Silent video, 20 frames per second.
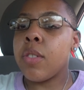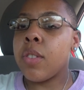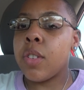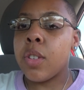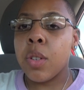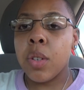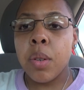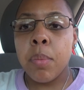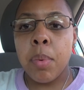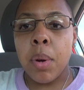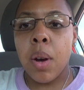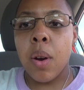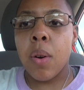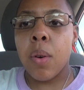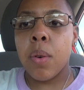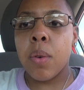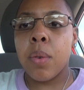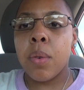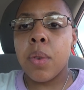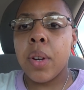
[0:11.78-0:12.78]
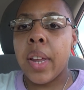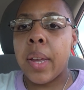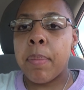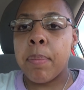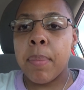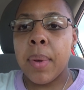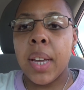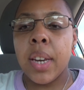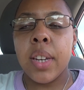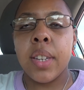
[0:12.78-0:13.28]
to the bone
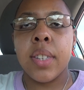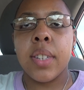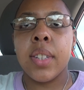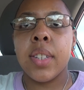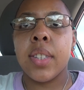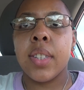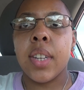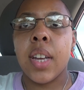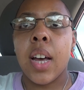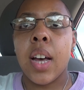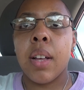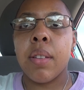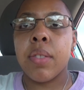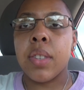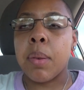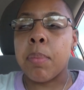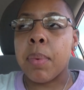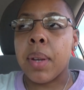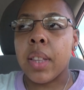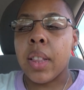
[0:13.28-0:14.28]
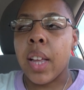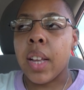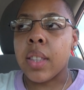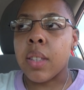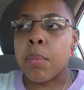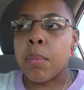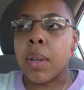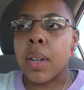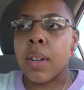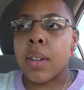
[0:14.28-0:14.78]
and made it to the top. They made like
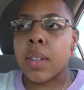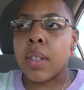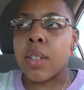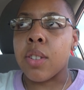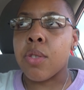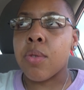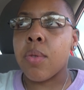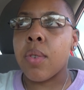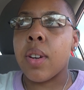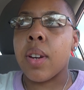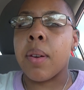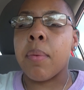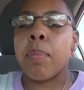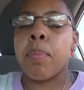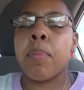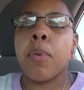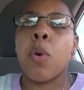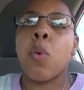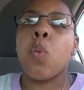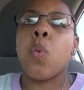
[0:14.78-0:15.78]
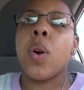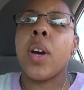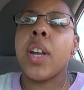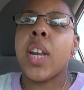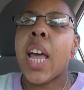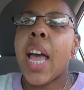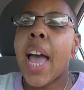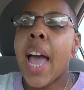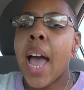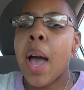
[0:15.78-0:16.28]
the American dream. But what
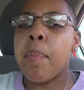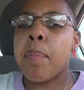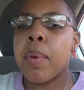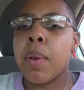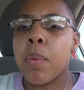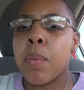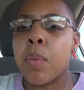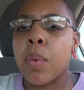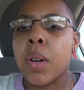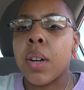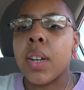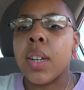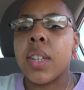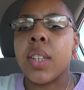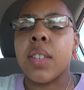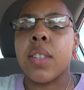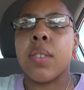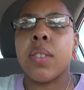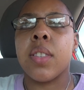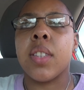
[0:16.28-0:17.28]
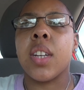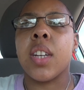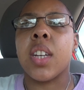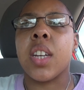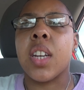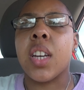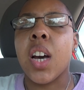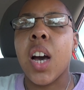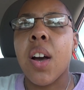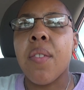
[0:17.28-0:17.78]
happened was the
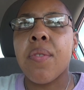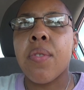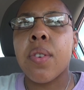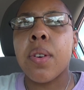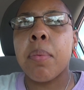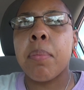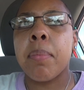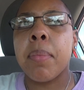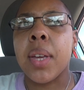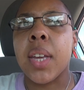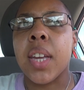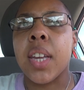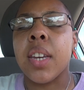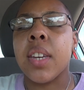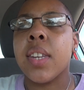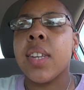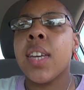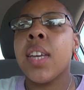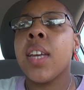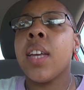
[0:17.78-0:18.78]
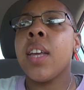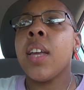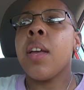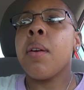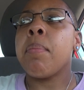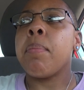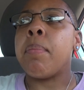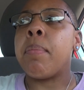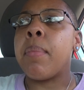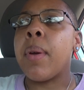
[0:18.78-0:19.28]
government
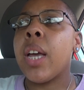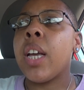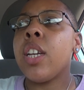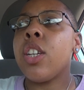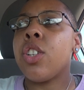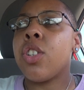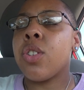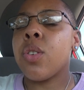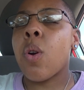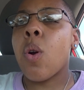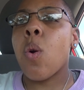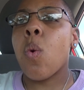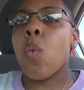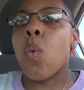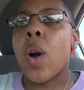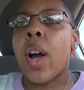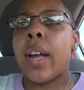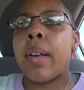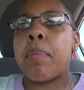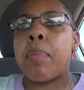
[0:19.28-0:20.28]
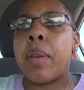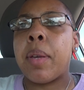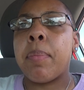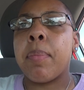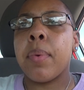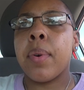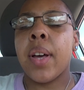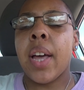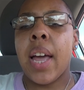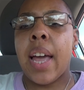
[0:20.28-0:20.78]
made sure white
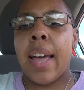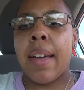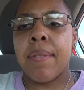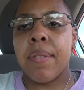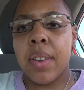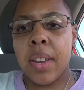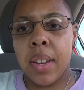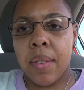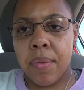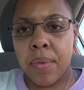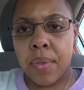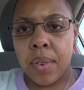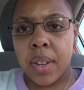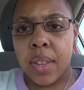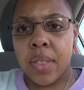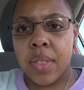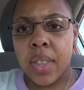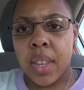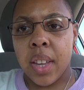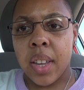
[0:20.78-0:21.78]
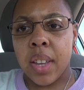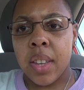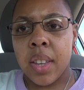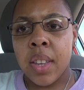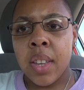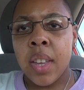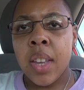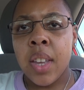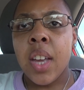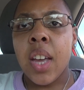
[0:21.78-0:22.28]
people have everything
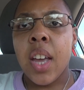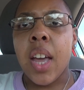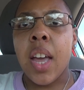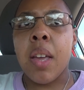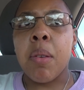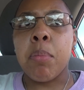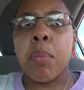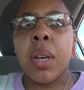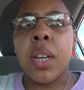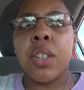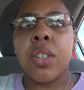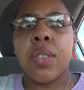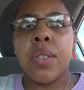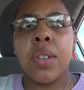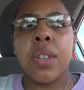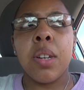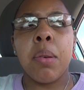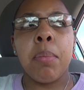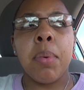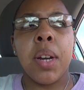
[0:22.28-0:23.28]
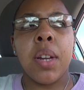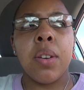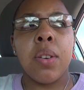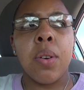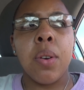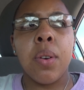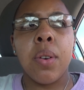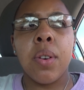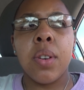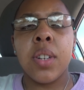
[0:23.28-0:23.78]
and made sure the
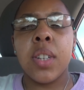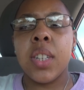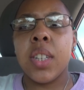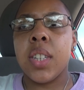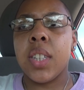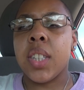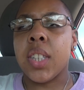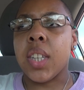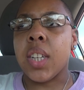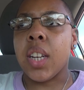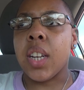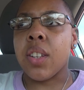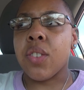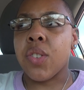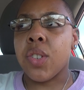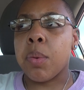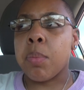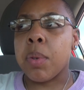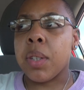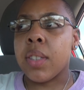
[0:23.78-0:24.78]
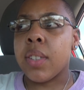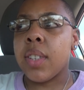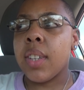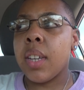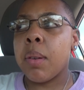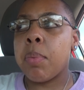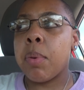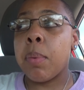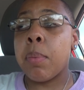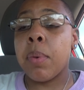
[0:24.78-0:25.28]
minorities and
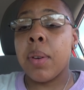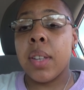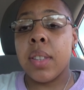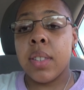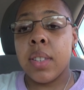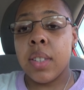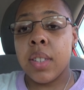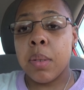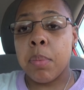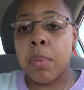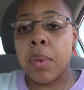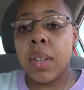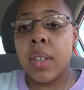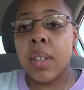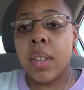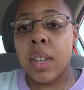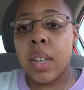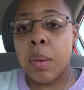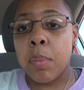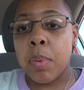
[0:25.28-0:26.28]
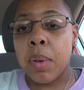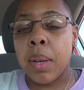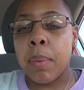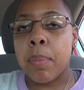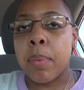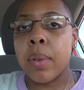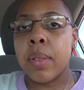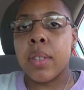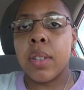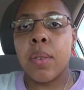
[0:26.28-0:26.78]
LGBT people and disability
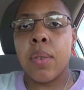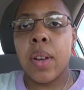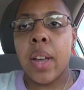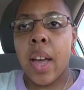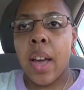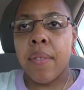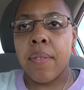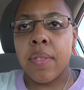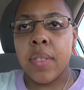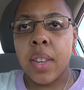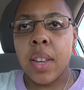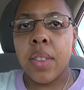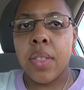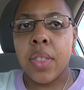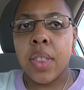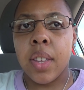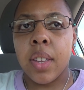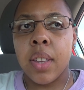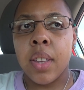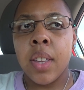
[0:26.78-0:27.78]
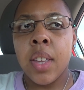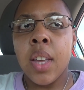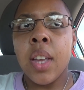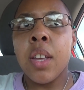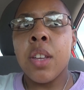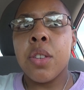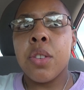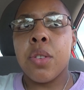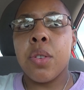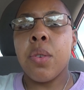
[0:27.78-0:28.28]
people don't have nothing.
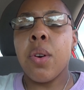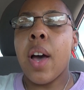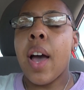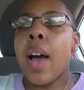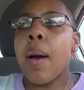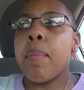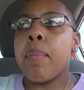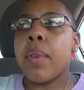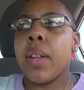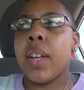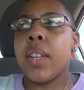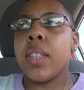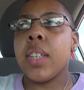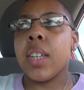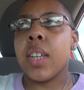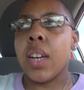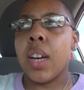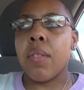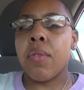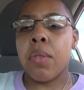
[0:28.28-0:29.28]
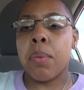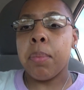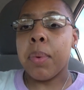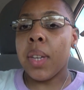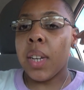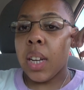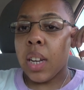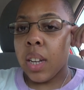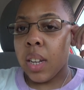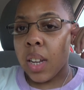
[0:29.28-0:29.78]
So I blame the
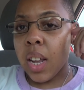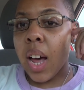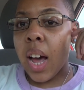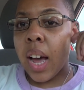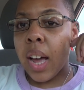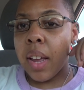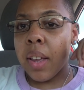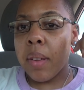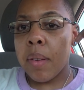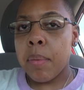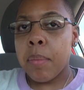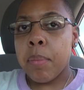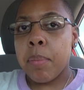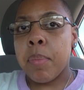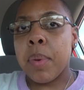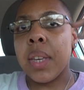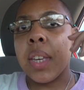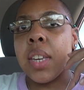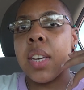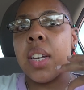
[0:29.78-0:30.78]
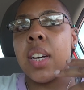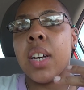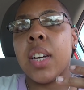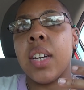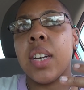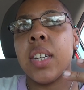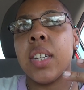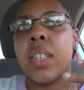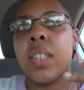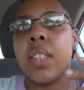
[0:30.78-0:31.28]
government a lot,
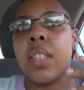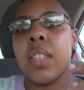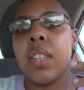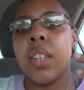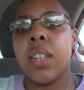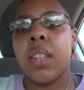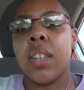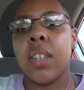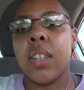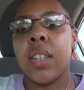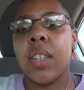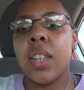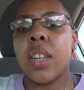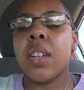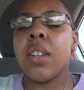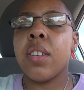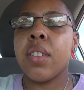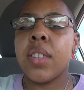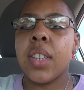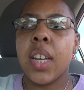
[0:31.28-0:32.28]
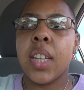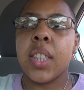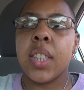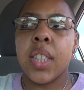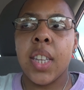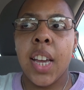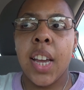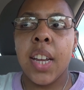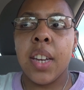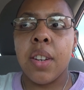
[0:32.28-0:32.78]
because little that
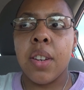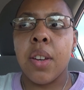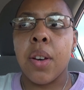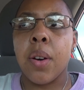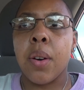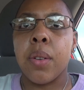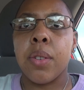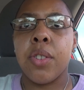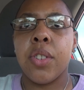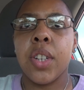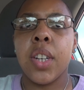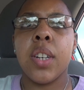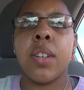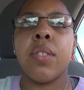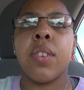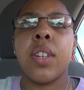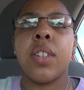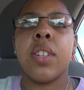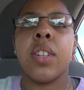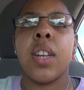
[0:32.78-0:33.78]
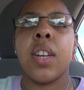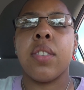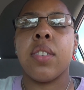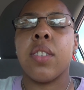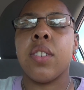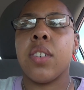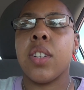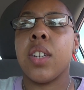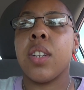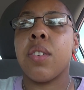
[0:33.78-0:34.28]
they know, generation
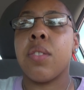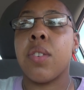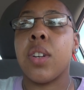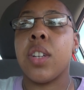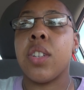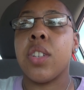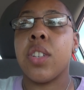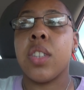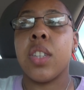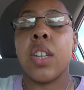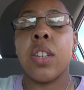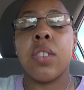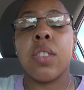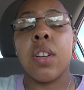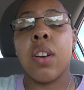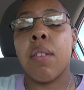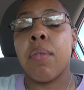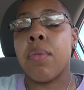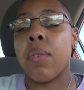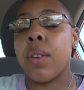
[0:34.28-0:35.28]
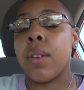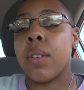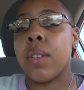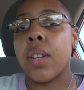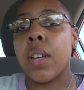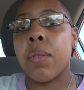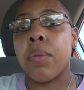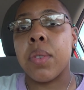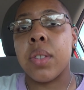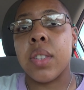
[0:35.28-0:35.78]
after generation, they start falling in
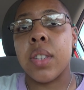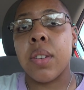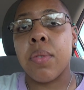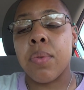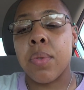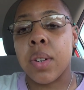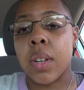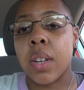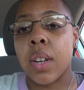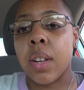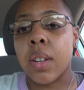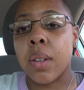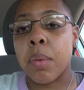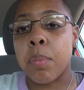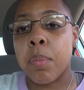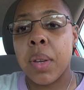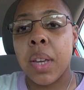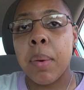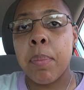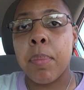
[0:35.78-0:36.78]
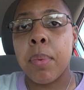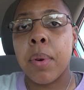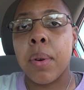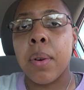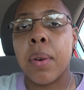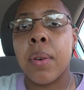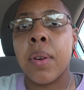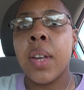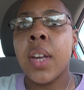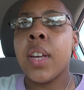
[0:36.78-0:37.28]
love with different colored
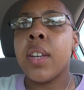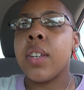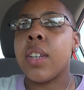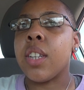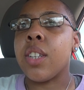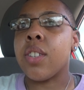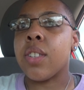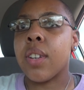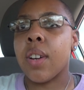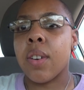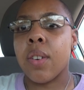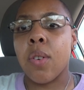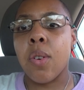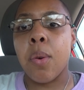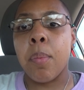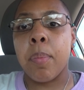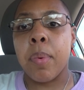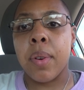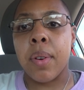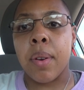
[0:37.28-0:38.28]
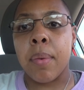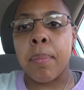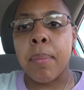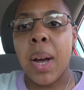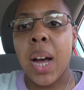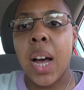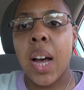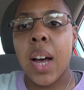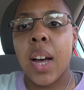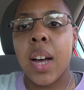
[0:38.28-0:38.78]
people. They start to open their
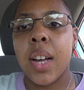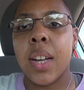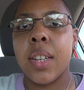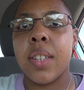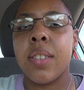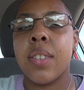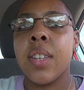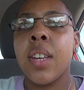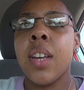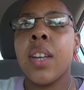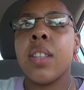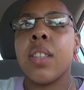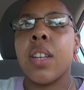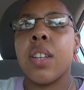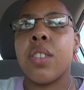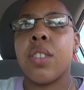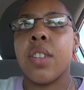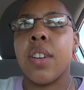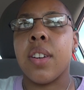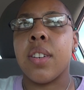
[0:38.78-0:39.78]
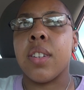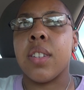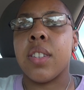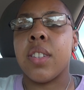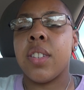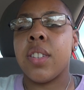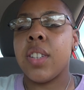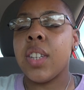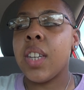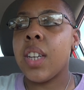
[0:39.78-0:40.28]
minds. They start to
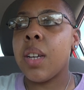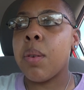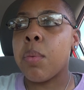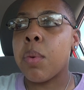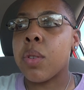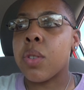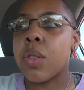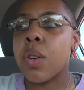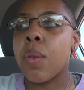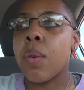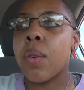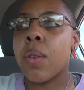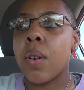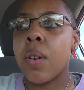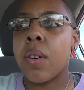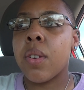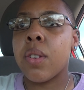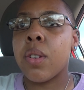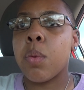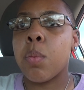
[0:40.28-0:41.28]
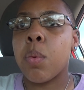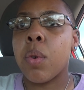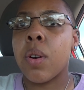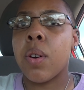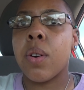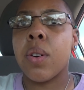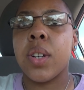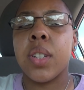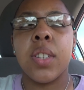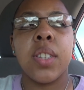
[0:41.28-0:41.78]
see what's going on in the
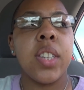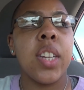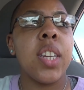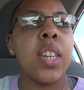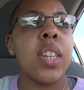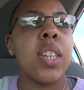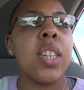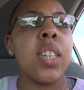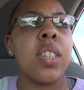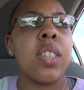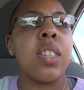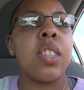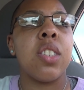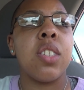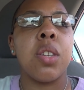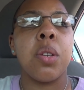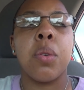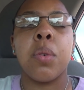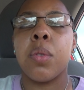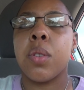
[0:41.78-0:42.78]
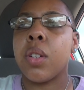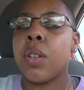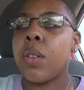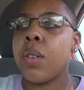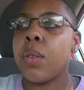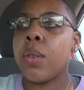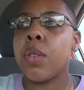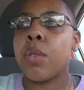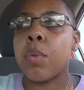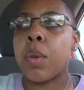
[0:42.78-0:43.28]
world. Instead of listening to the
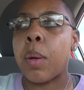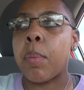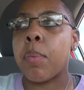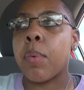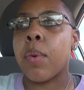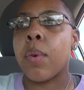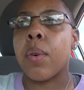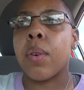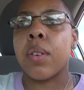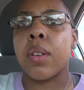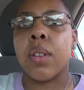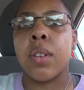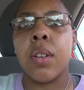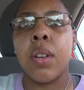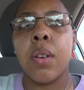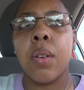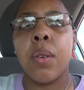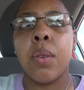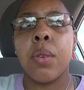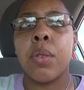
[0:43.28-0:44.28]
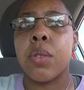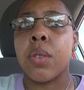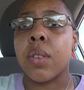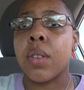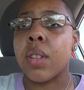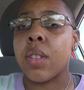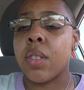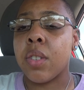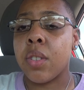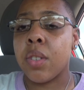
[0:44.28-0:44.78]
newspaper or the news or
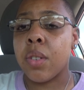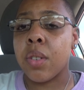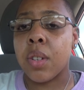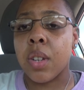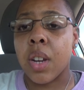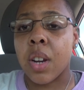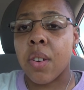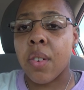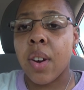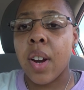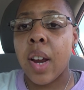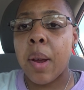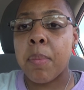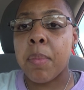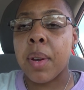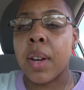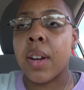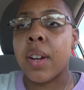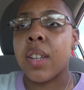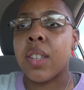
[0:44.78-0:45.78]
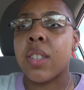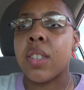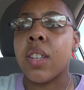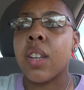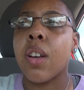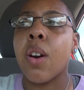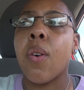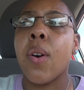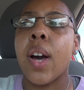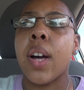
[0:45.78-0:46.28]
listen to their grandparents,
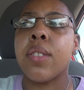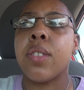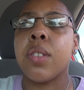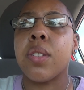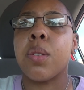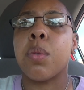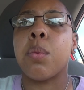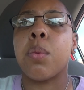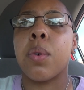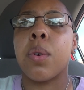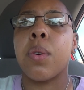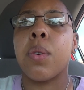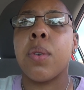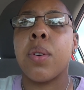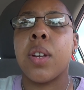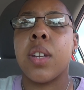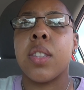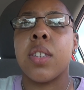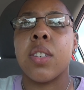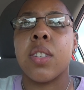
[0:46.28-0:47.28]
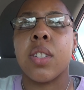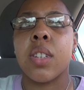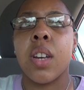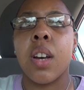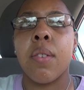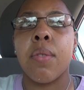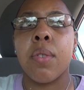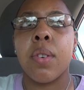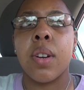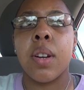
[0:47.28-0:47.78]
they go out to the world and
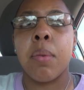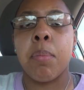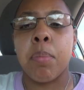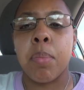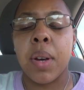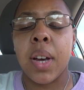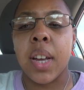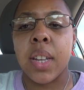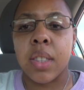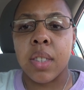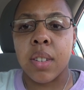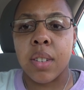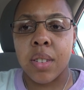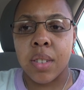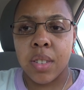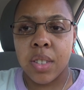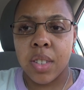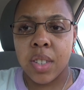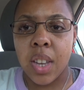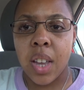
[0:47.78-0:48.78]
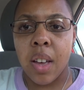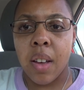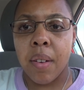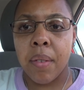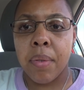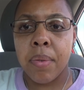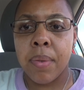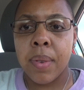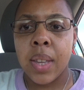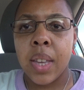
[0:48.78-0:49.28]
discover it by
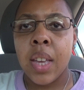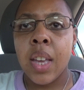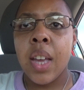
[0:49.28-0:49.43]
themselves.